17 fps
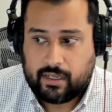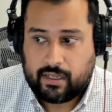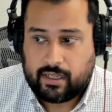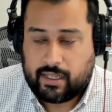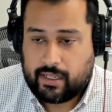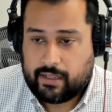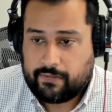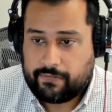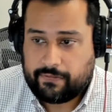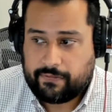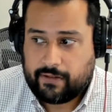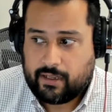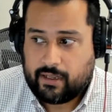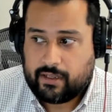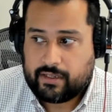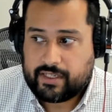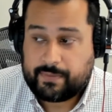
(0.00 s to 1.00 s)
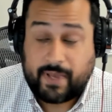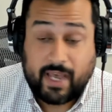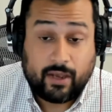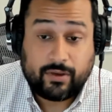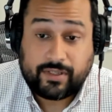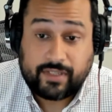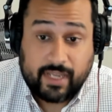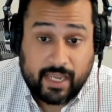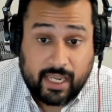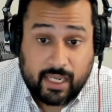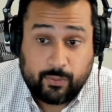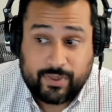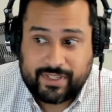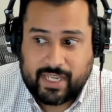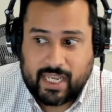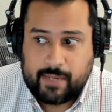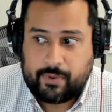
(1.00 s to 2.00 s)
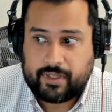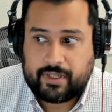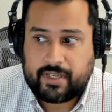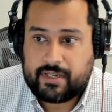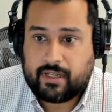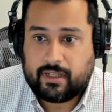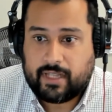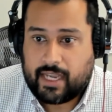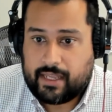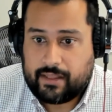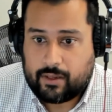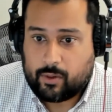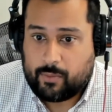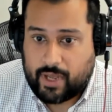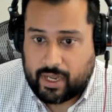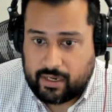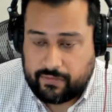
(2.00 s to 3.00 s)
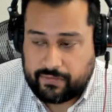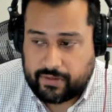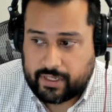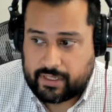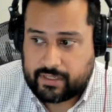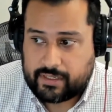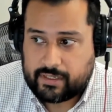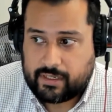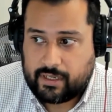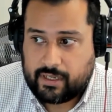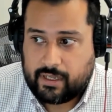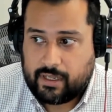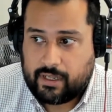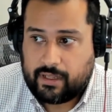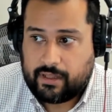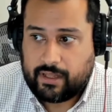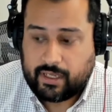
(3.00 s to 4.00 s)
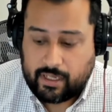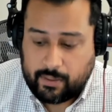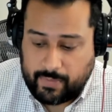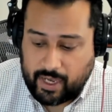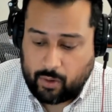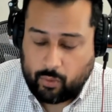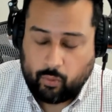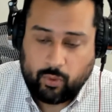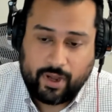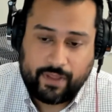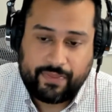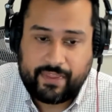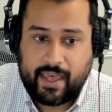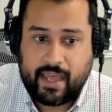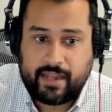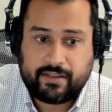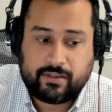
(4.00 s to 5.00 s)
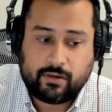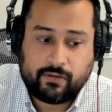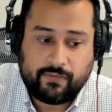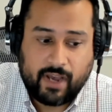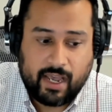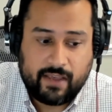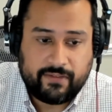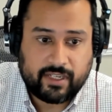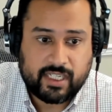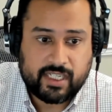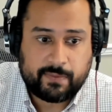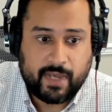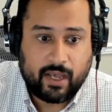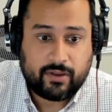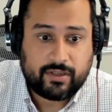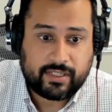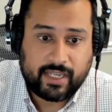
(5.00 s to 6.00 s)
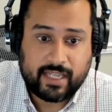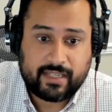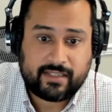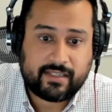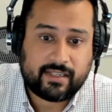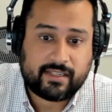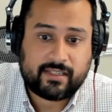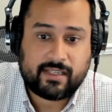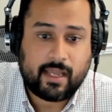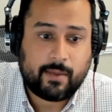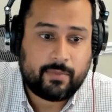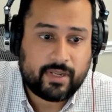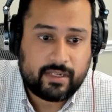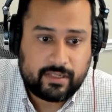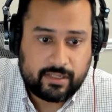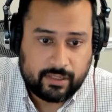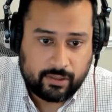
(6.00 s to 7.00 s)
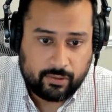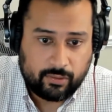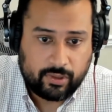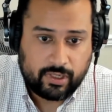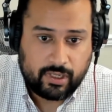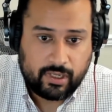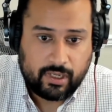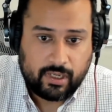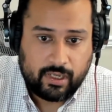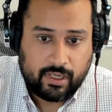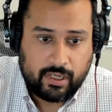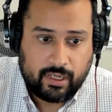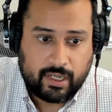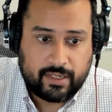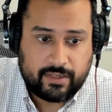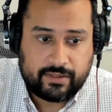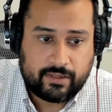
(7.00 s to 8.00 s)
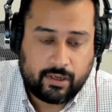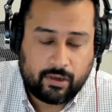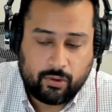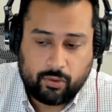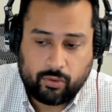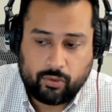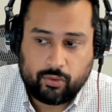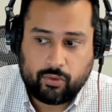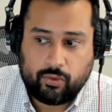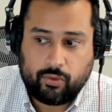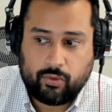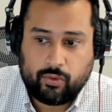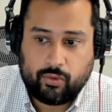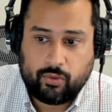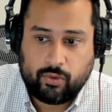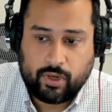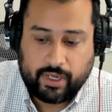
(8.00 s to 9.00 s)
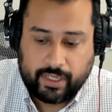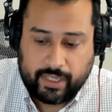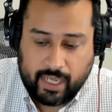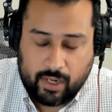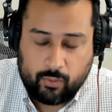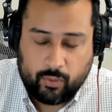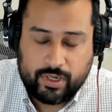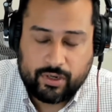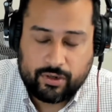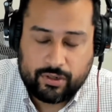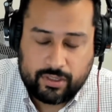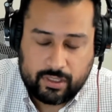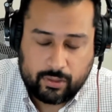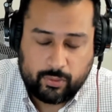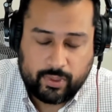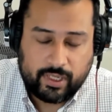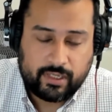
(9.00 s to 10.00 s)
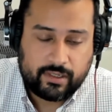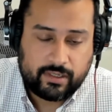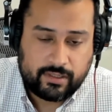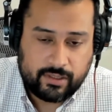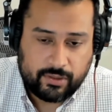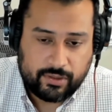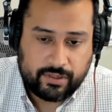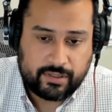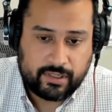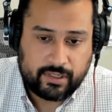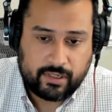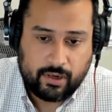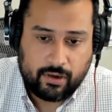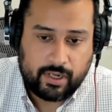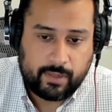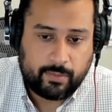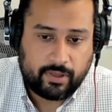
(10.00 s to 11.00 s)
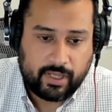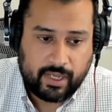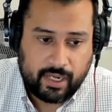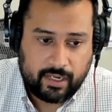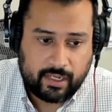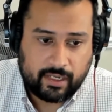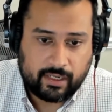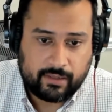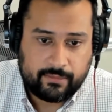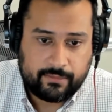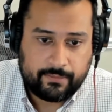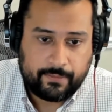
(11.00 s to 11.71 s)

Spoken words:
If spouse A was able to delay their benefits, think about what that surviving spouse gets to step into. And so, again, when you're doing Social Security planning,